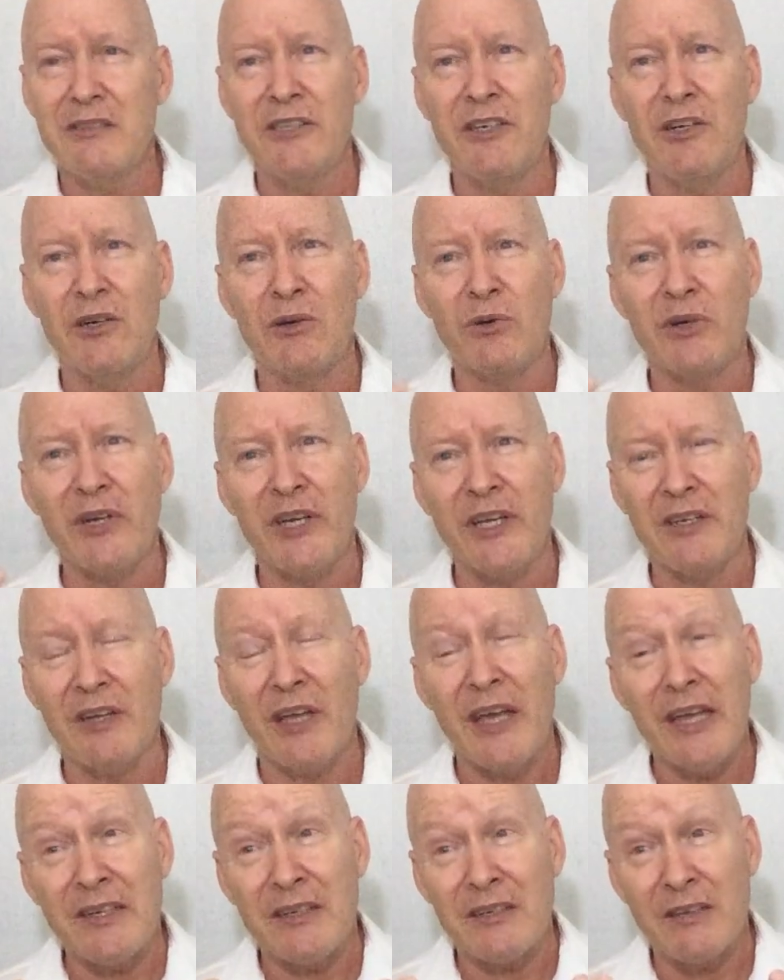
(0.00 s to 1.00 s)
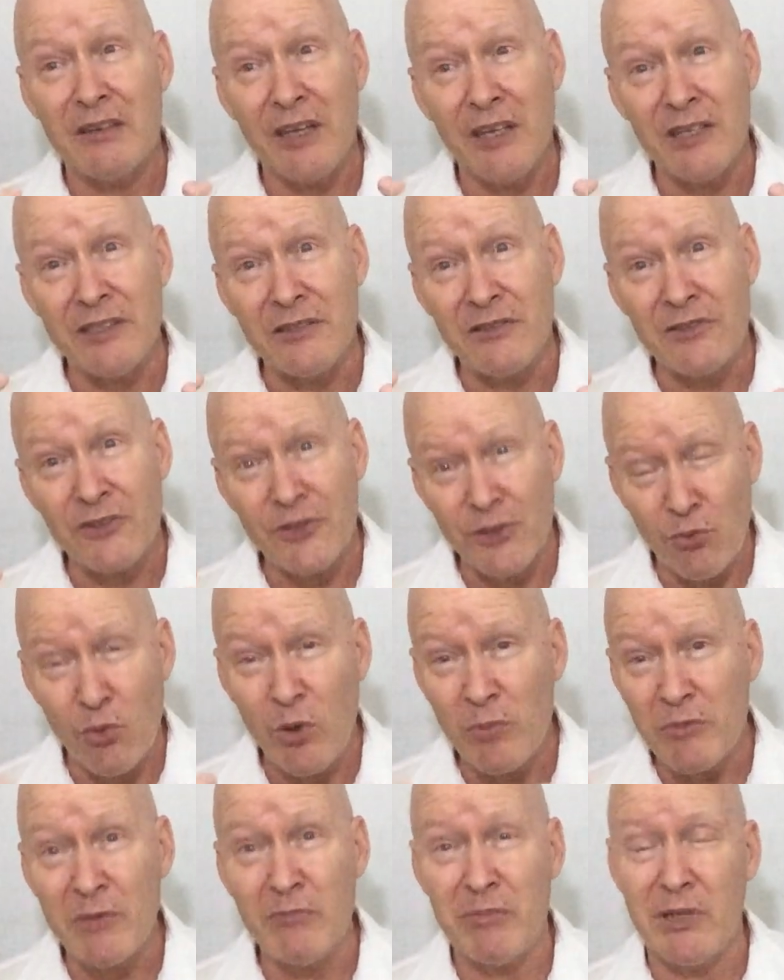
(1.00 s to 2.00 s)
And the
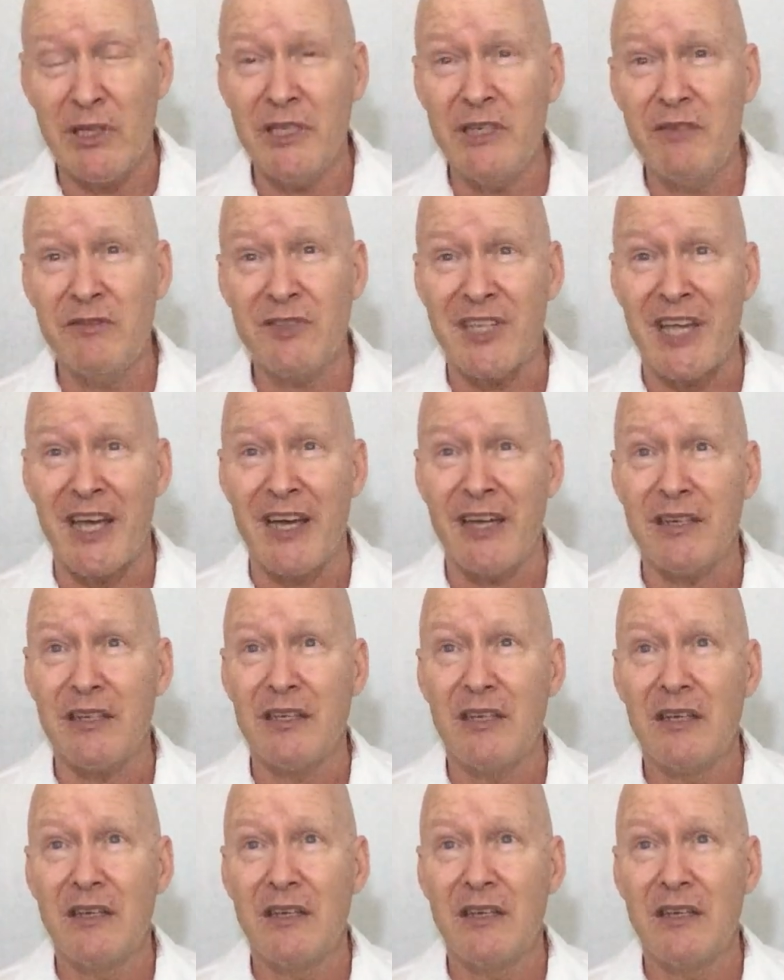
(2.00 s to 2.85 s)
woman believes that.